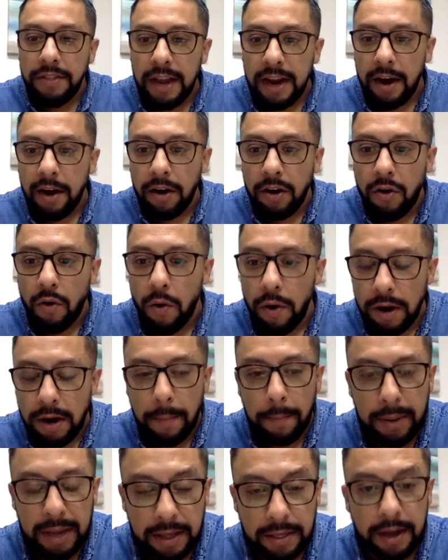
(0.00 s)
they going to
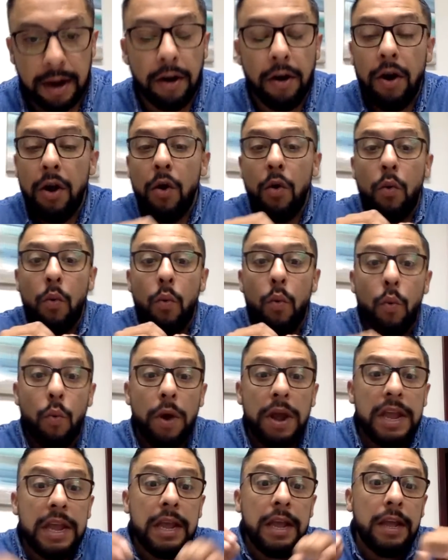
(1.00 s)
be there?
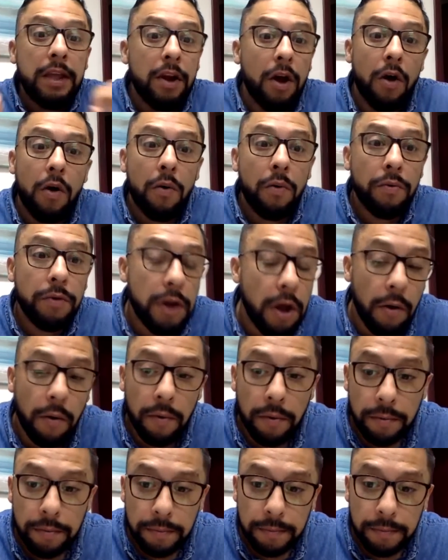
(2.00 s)
We don't know.